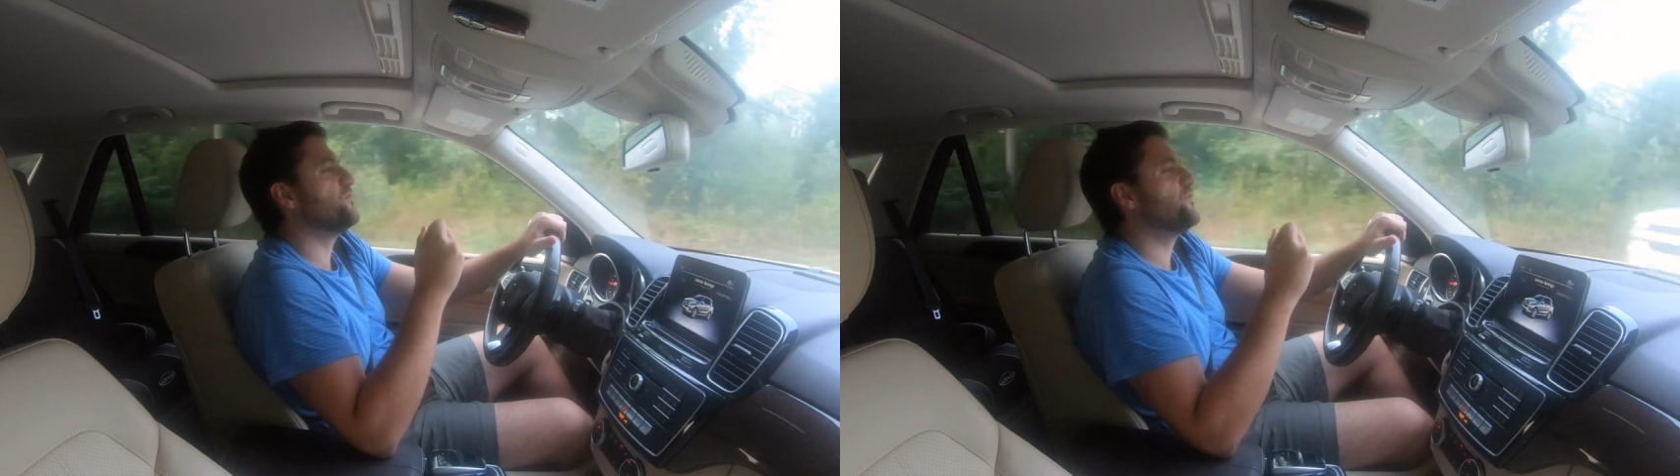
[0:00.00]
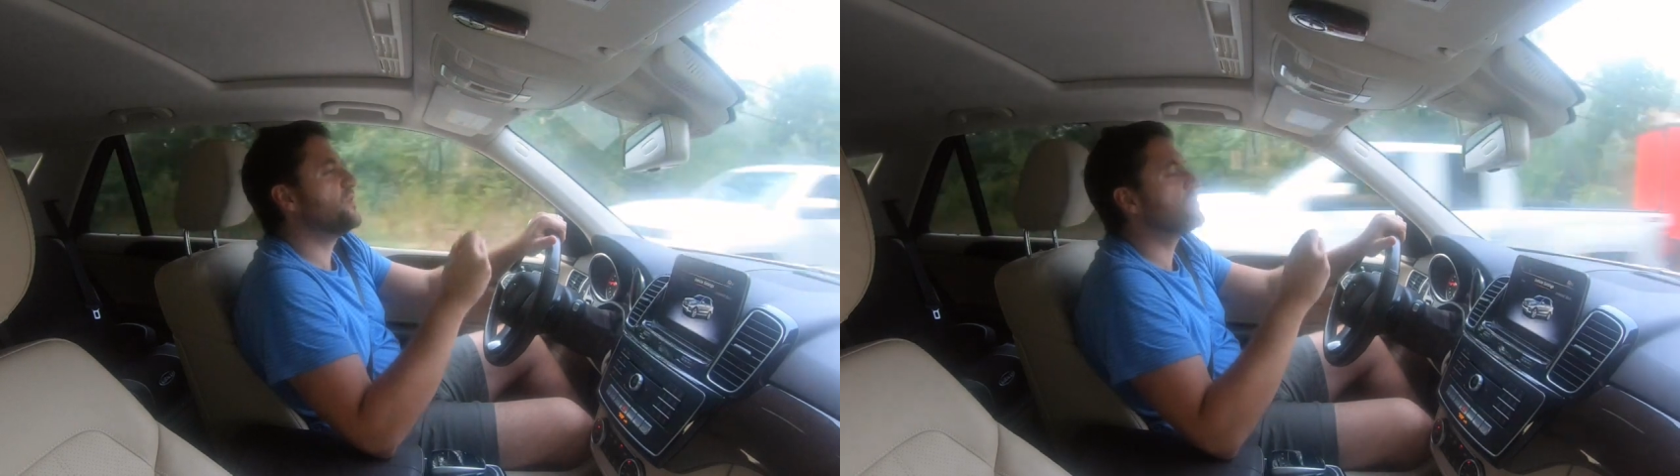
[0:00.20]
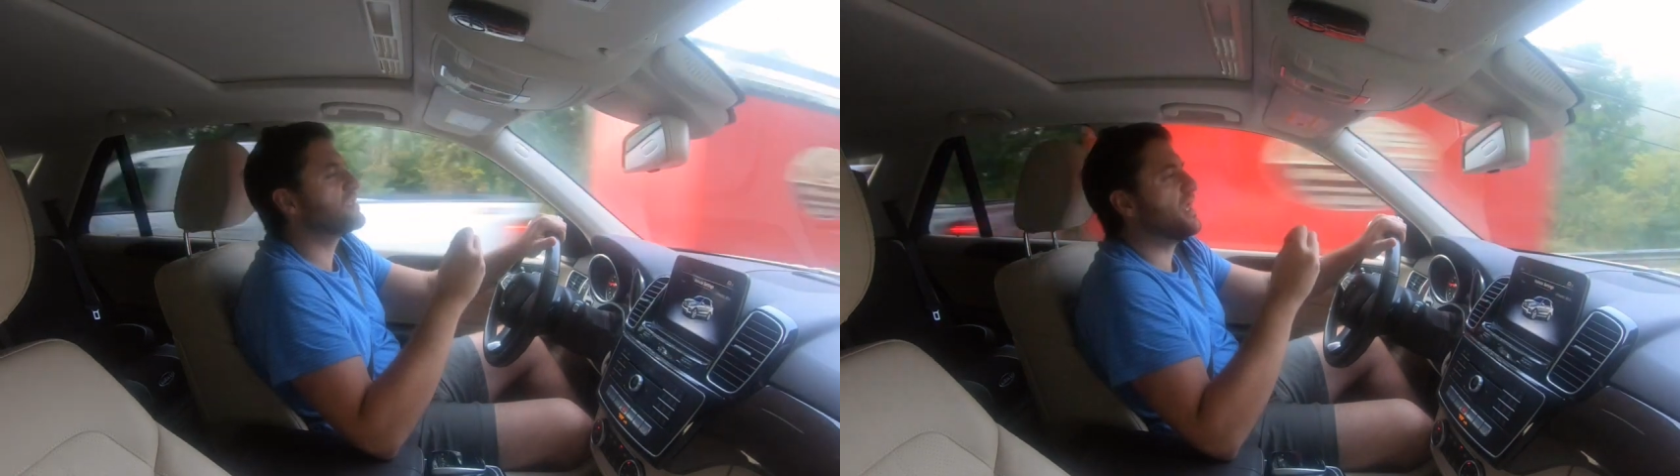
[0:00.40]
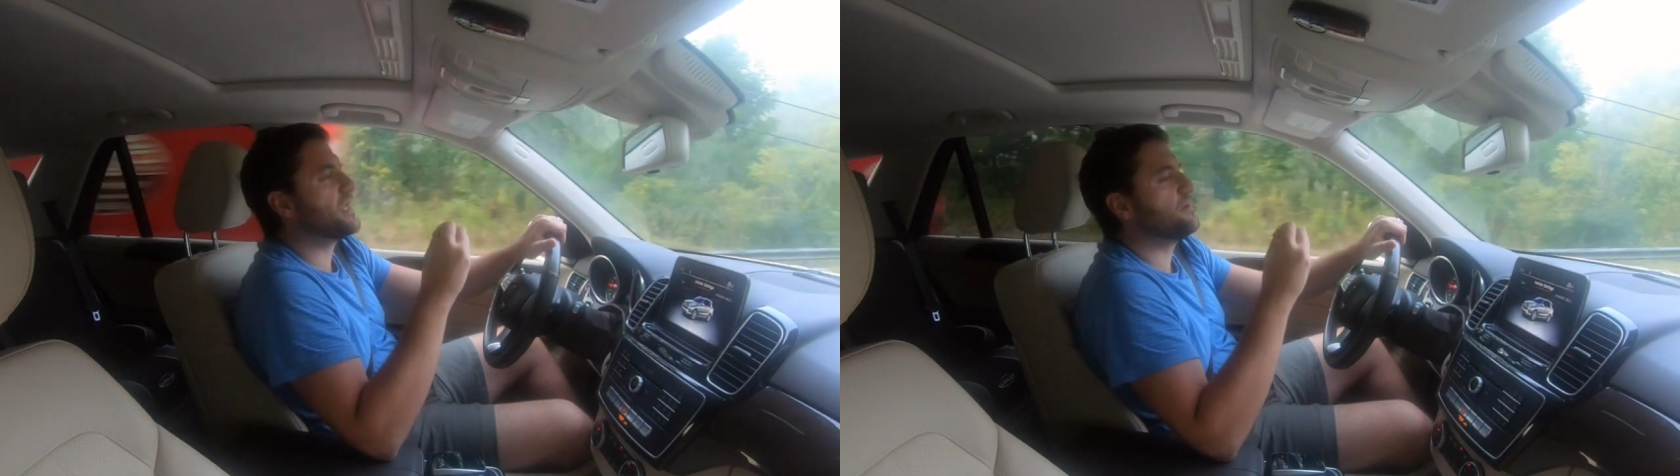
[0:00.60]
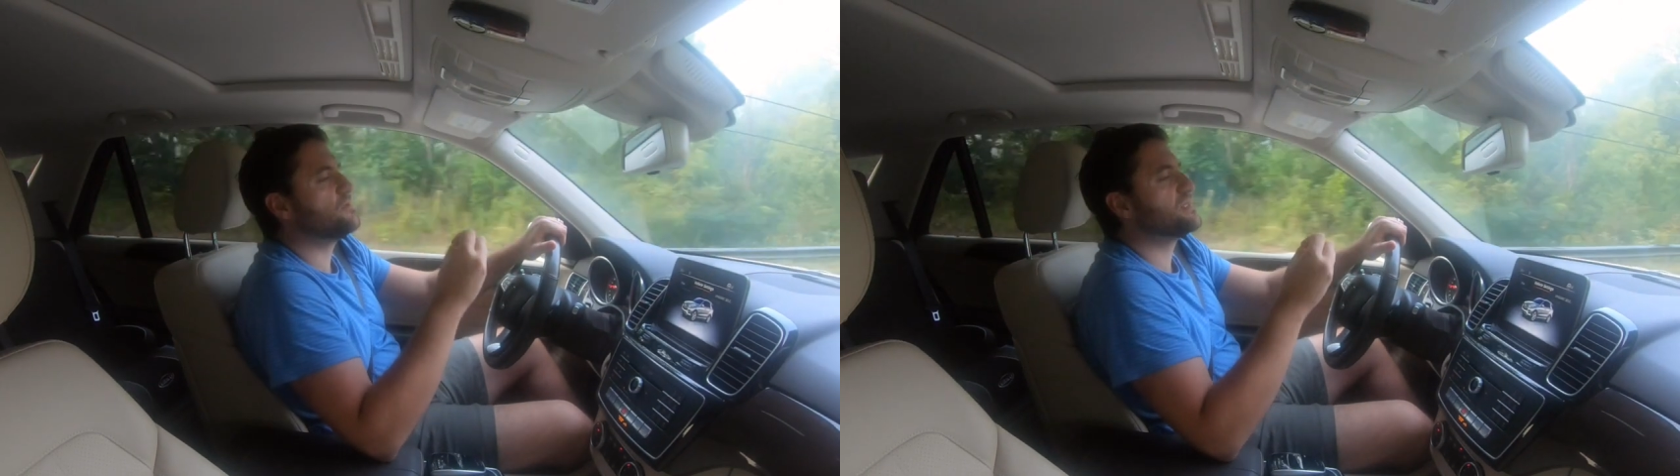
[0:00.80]
feels
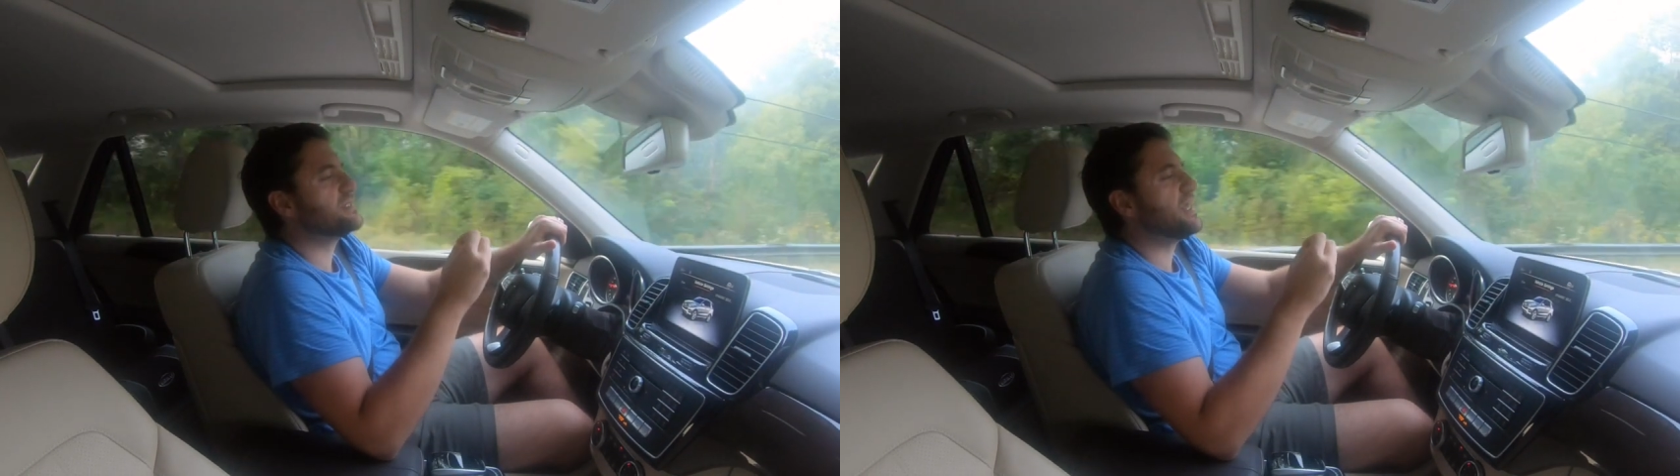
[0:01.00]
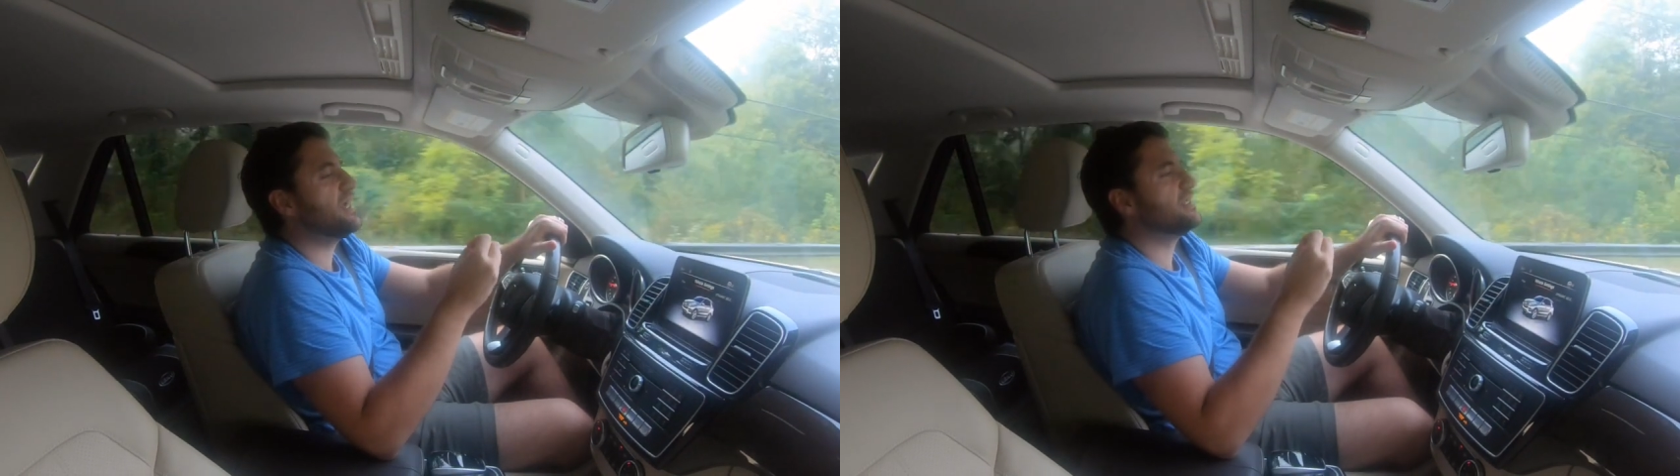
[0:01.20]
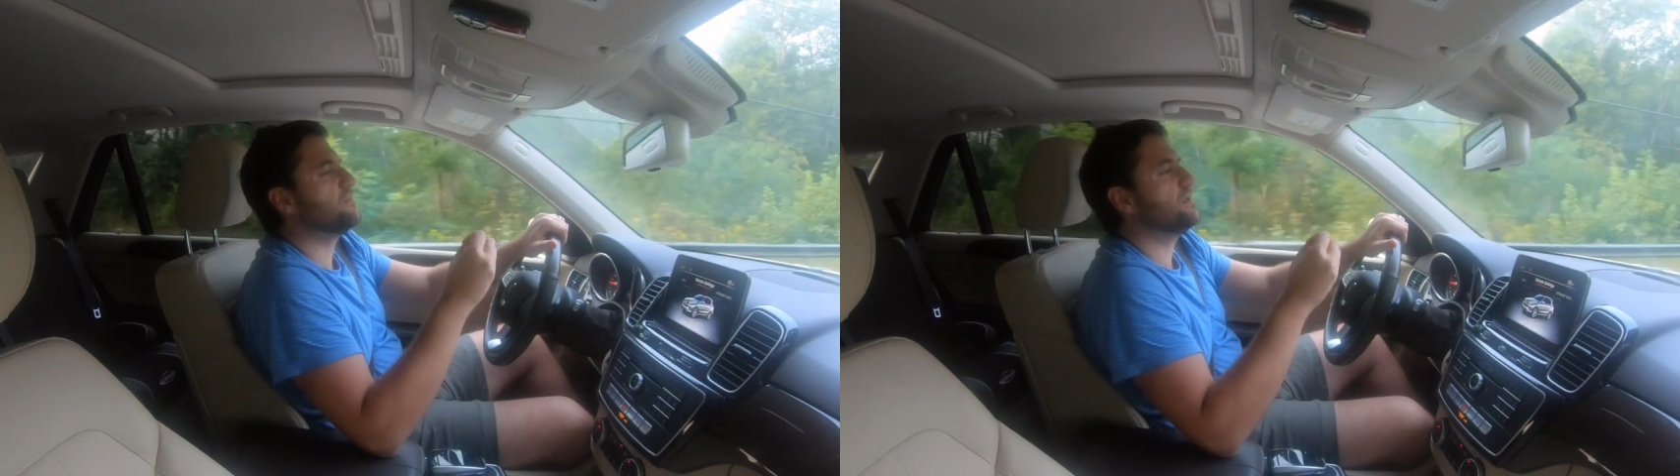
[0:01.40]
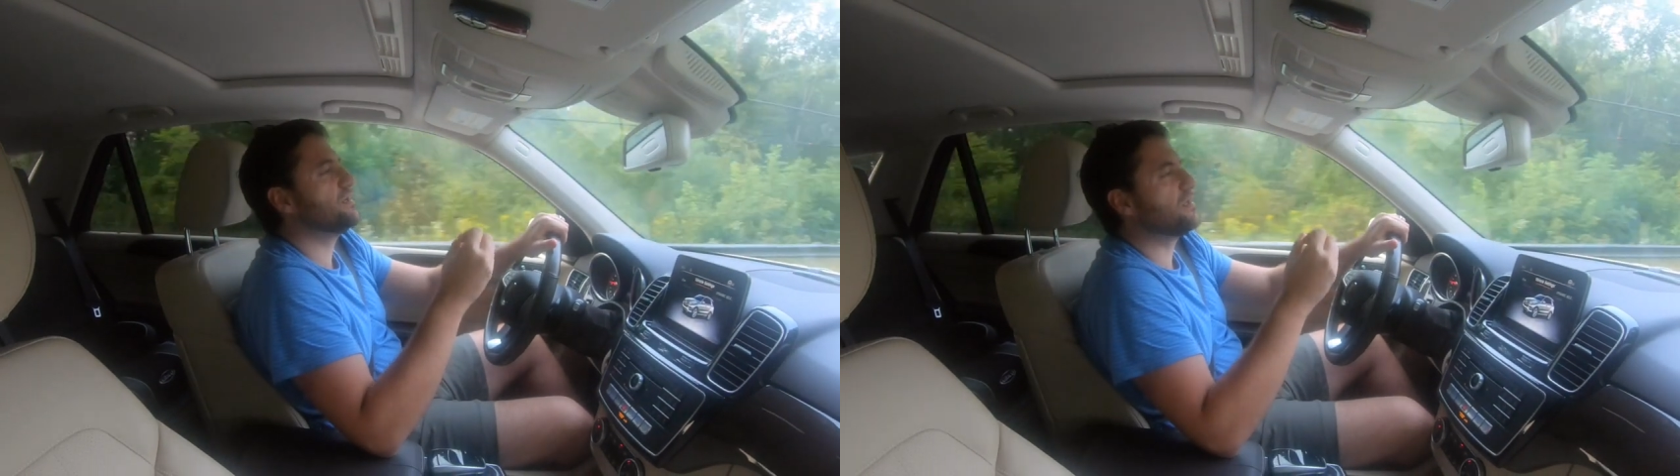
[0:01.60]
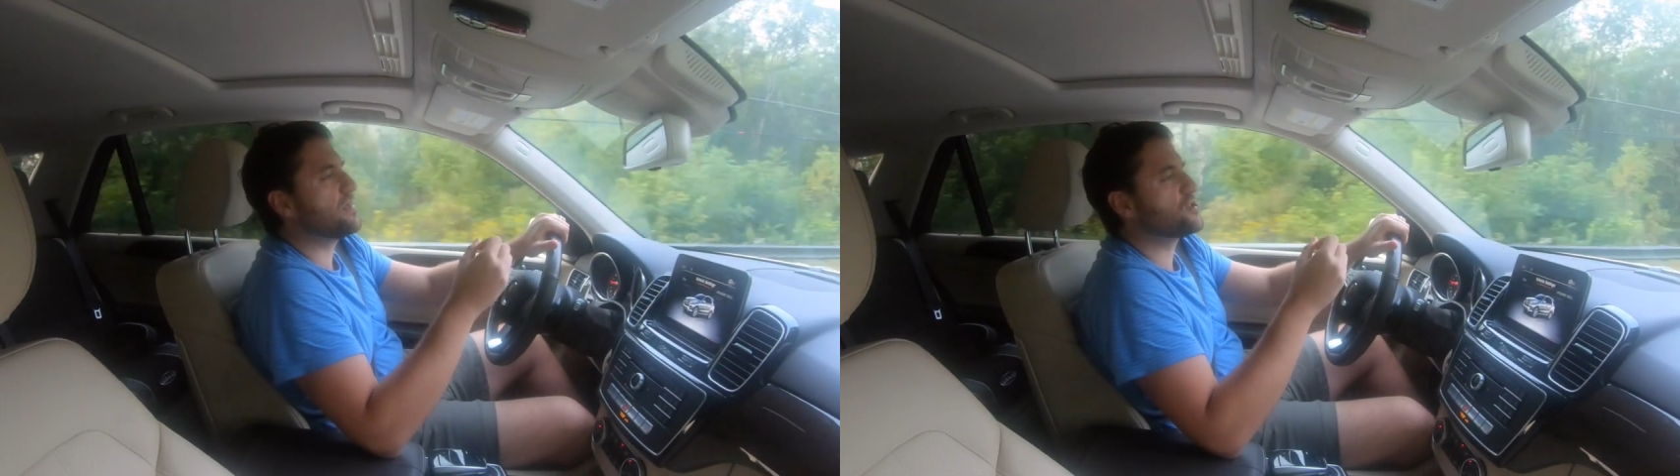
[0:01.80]
like it was designed to be
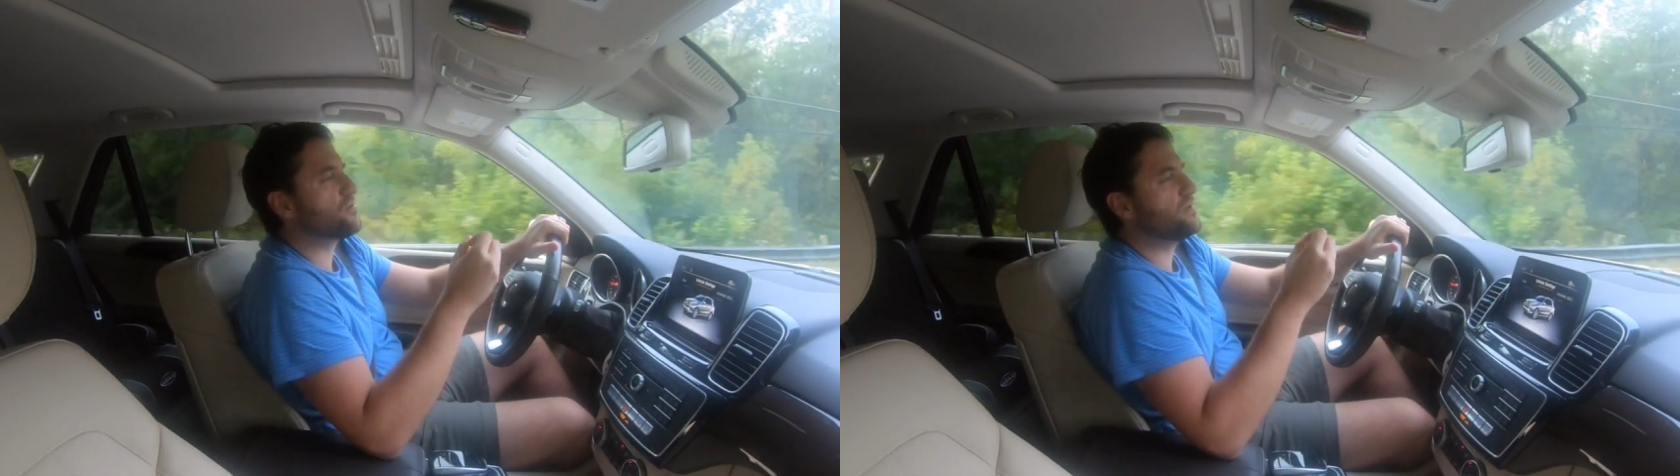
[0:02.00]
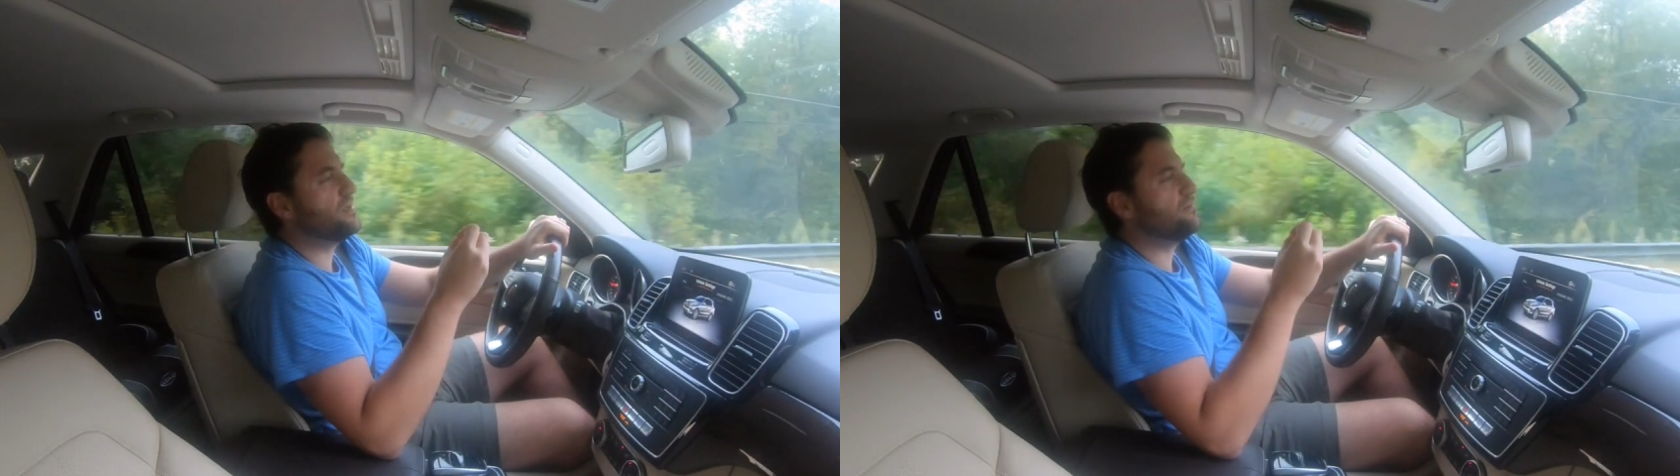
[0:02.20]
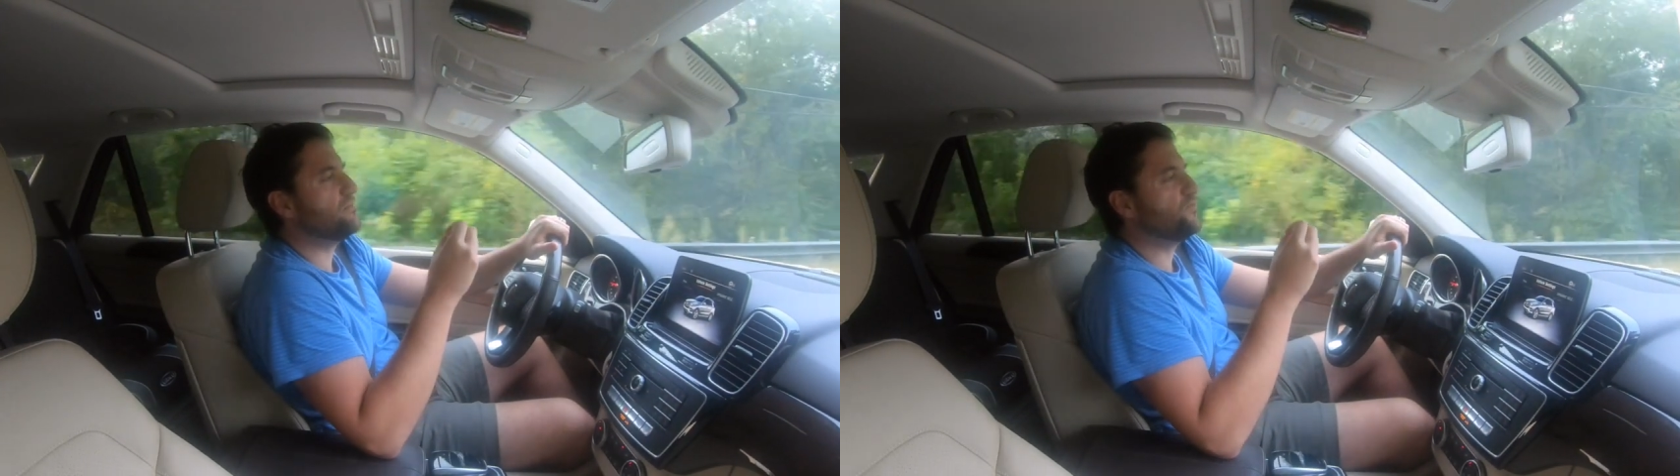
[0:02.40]
a luxury